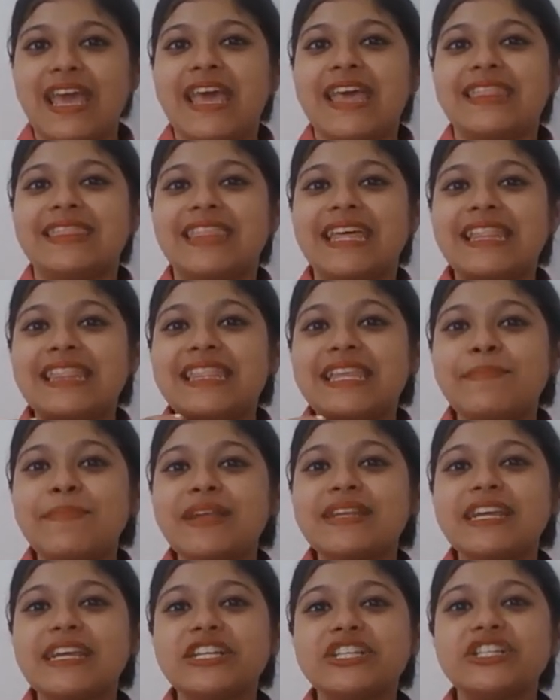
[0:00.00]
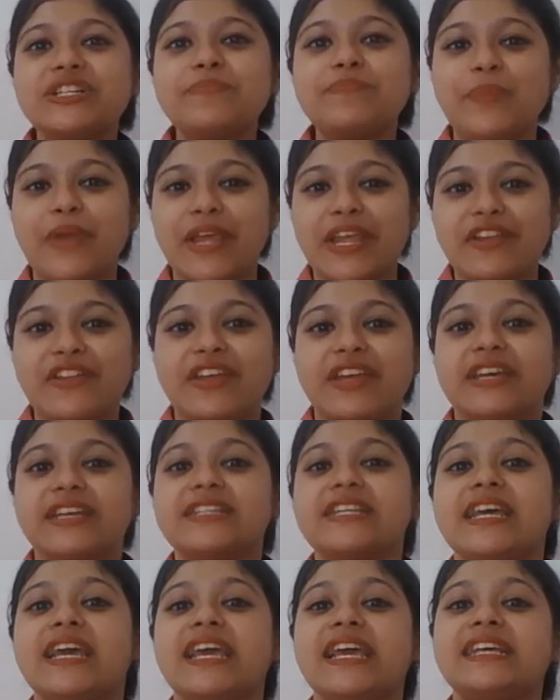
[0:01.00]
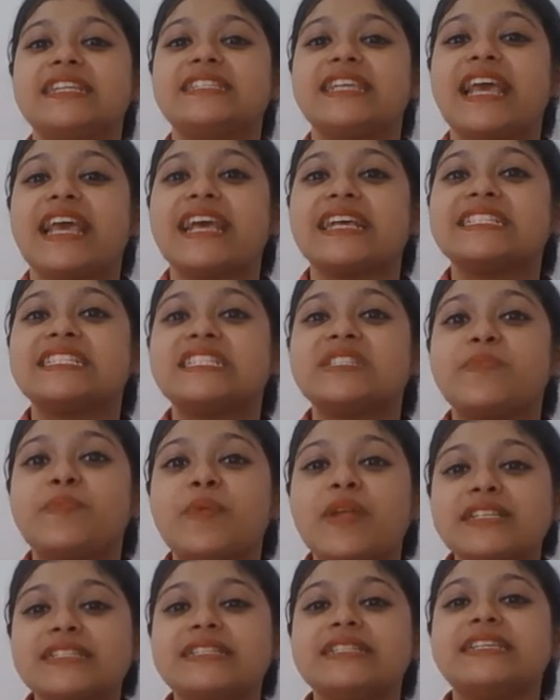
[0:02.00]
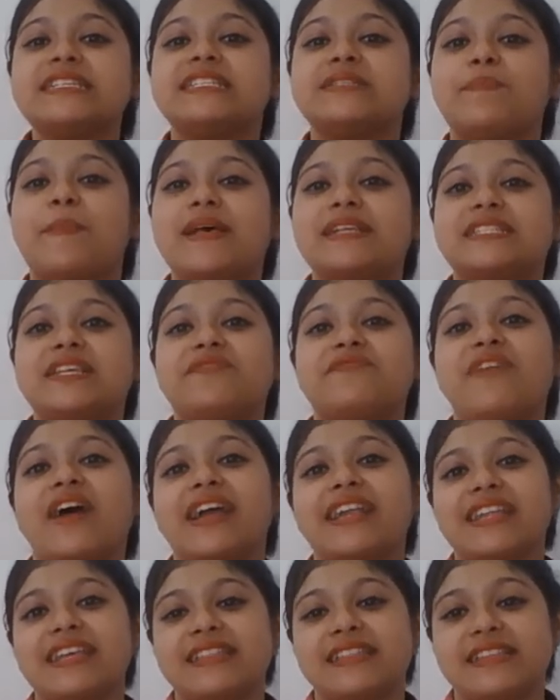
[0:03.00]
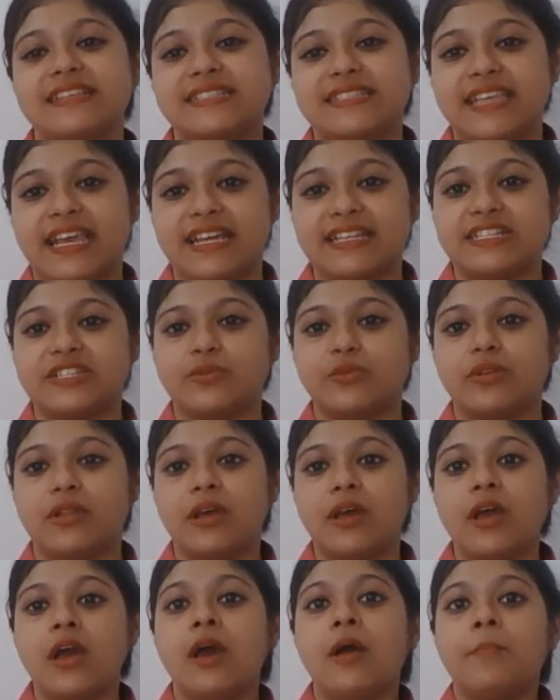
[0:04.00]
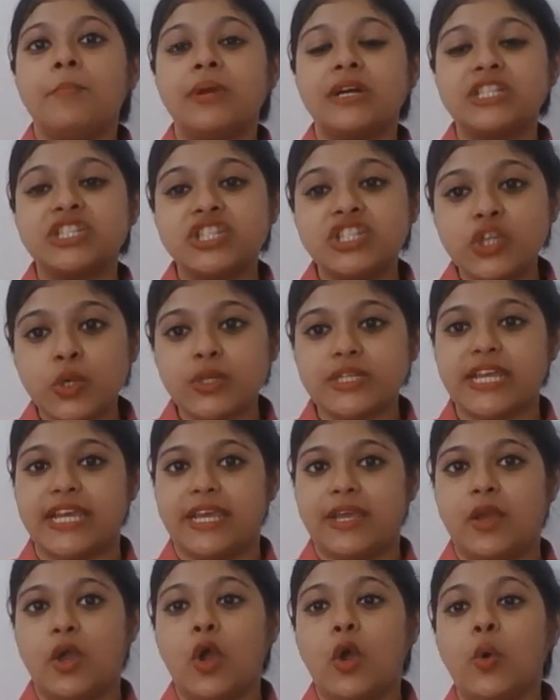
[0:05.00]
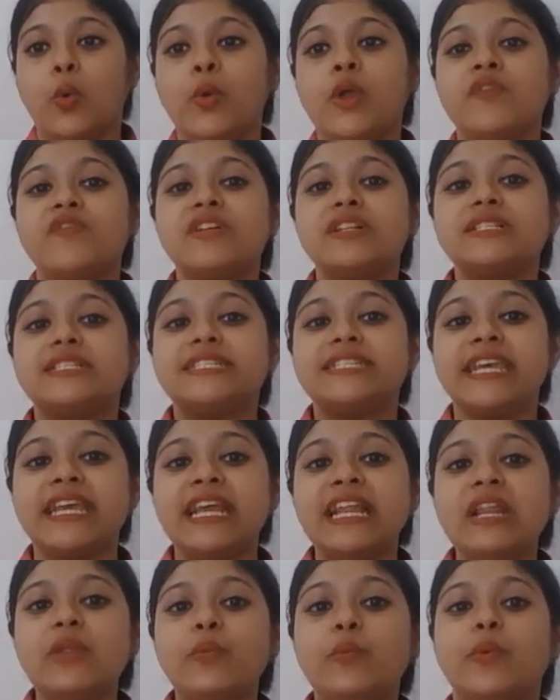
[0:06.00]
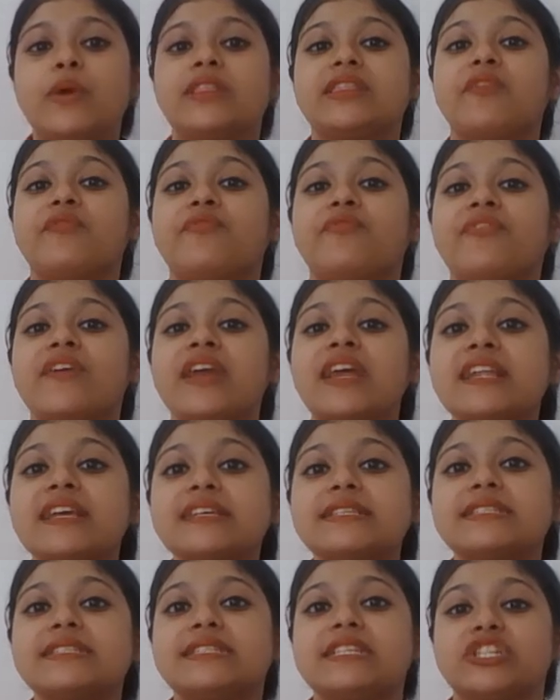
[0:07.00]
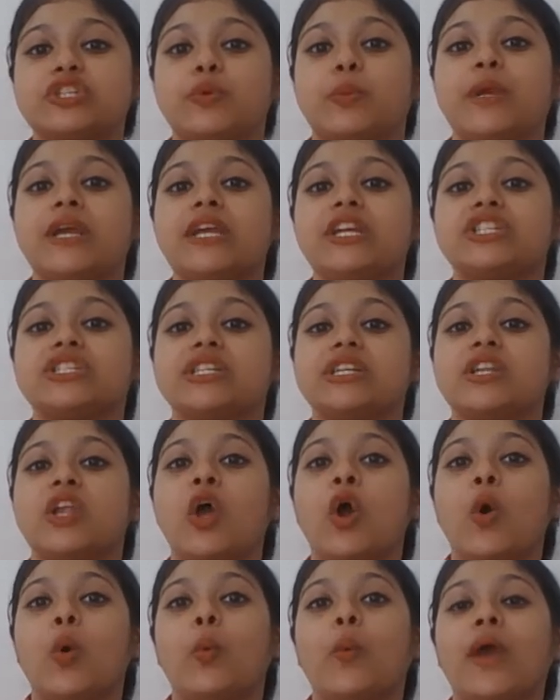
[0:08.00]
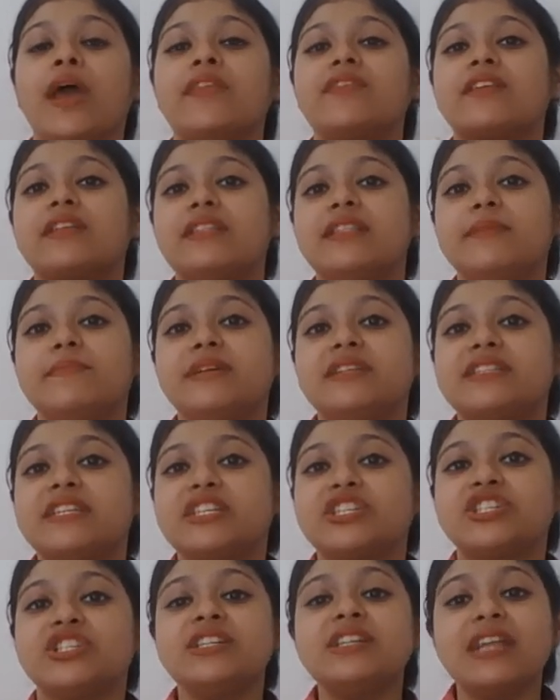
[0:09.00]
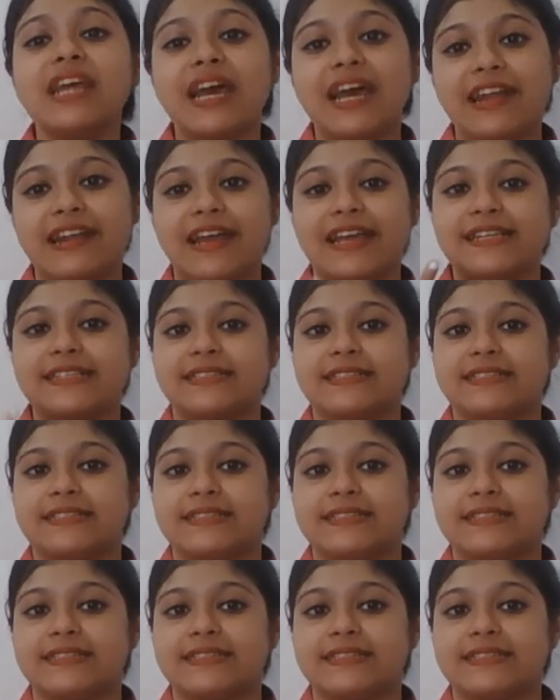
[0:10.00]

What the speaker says: The limitation period is expressly specified in the schedule. But today we will deal with the various situations where the limitation arises.